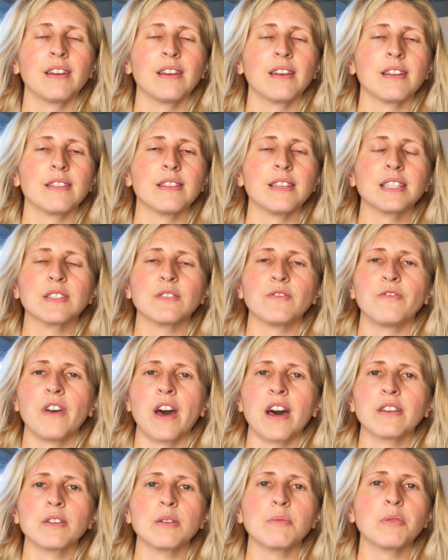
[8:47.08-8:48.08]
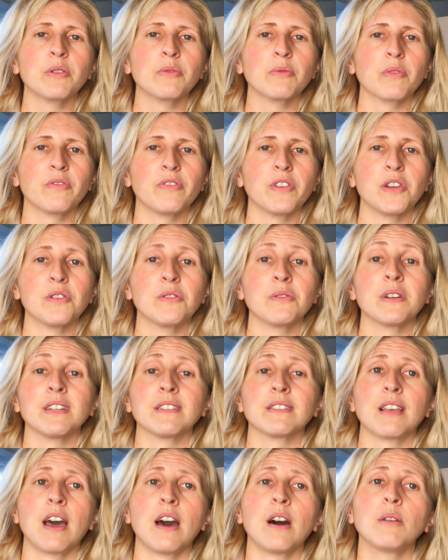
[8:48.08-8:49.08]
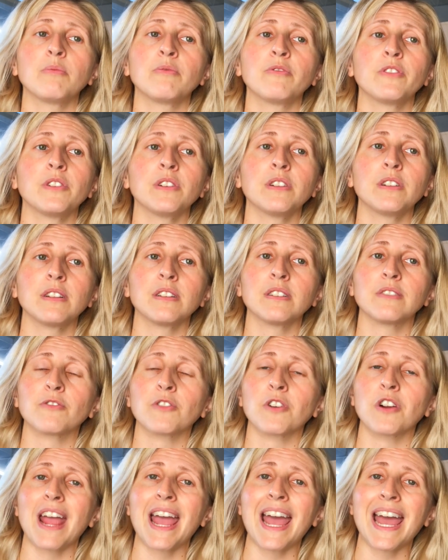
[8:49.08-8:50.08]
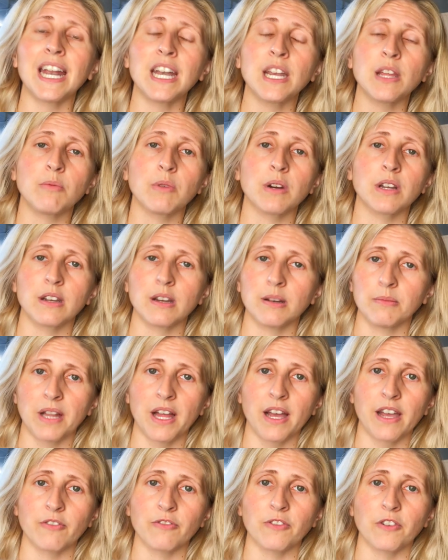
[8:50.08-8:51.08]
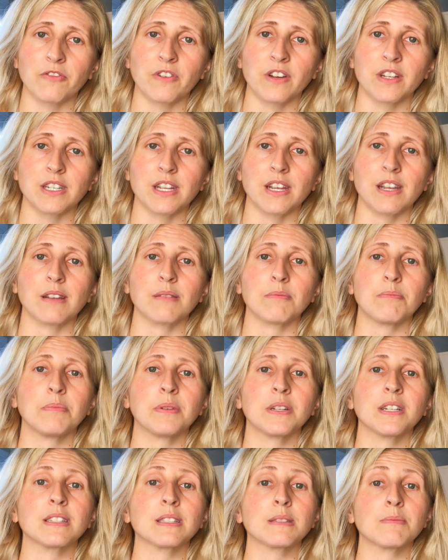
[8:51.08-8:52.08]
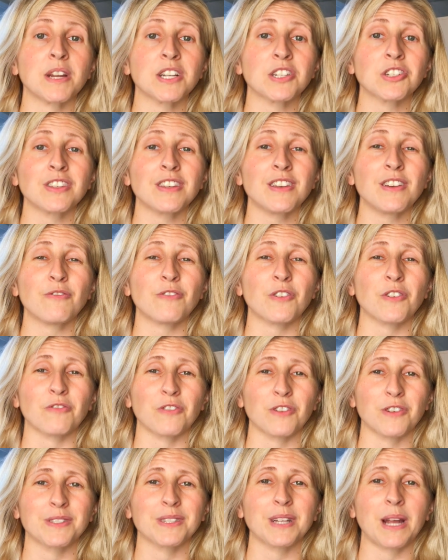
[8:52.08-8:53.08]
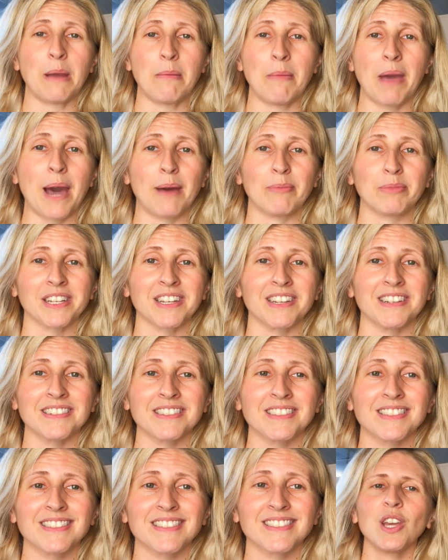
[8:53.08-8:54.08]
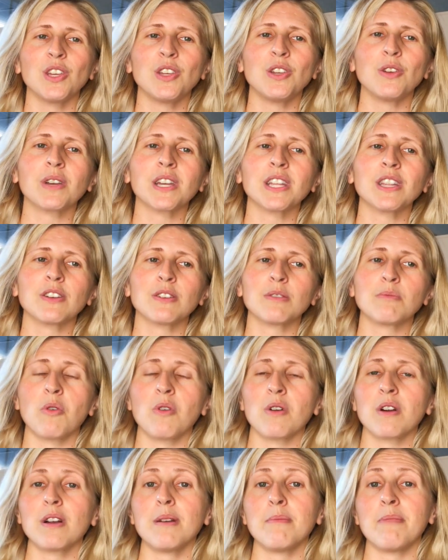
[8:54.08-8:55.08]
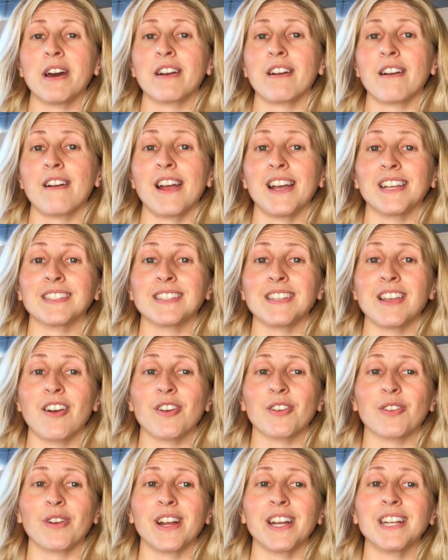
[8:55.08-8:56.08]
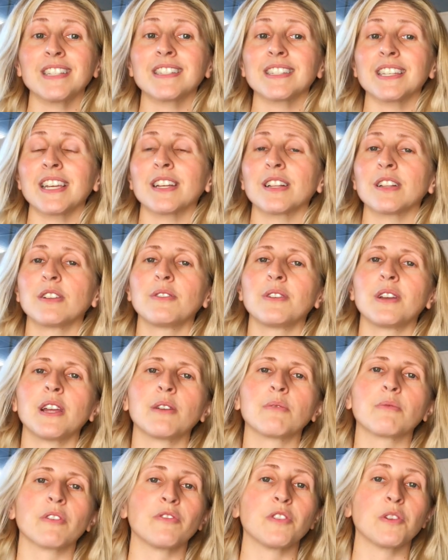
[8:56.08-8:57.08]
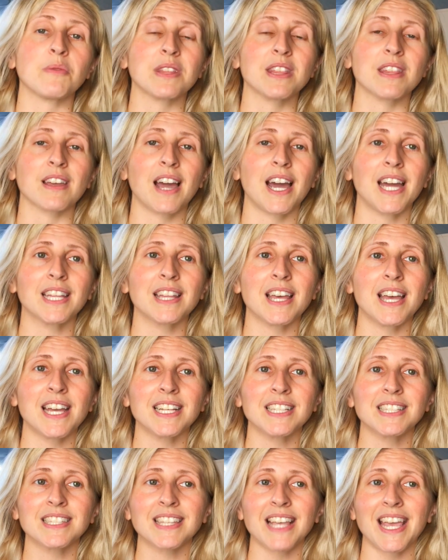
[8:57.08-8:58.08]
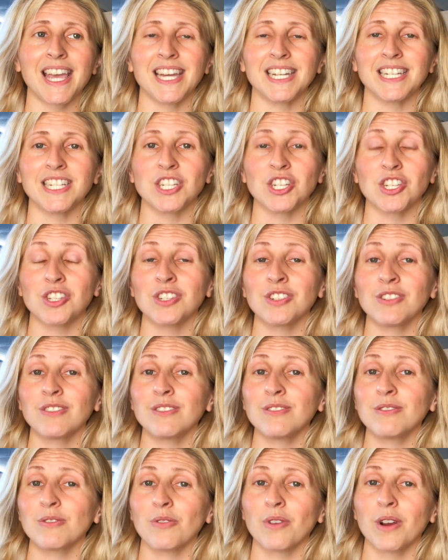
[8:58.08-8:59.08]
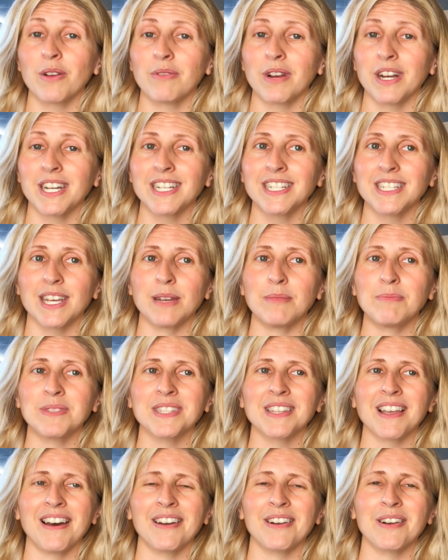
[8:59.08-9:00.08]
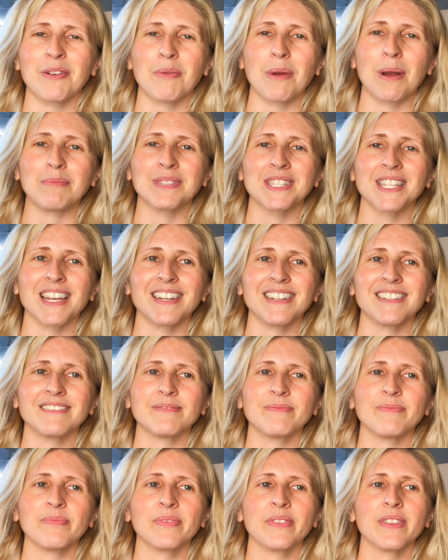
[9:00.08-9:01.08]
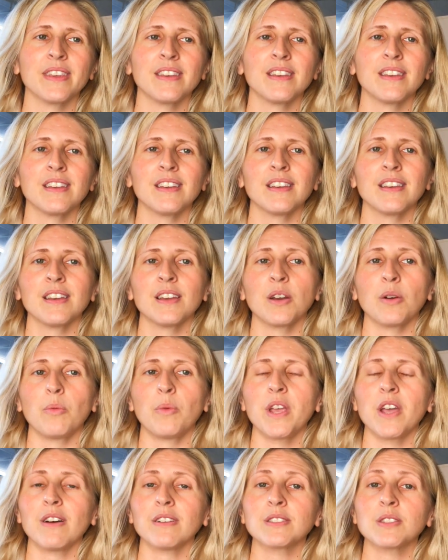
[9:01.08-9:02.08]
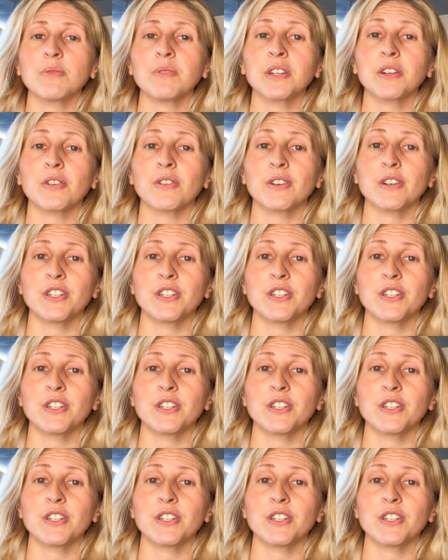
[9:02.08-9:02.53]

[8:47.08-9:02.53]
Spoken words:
This valuable review is helpful for anyone applying for funding, but especially for first-time applicants. You can learn more about our SCR grants, including reviewing the guidelines and additional grant writing tips on our website. We also encourage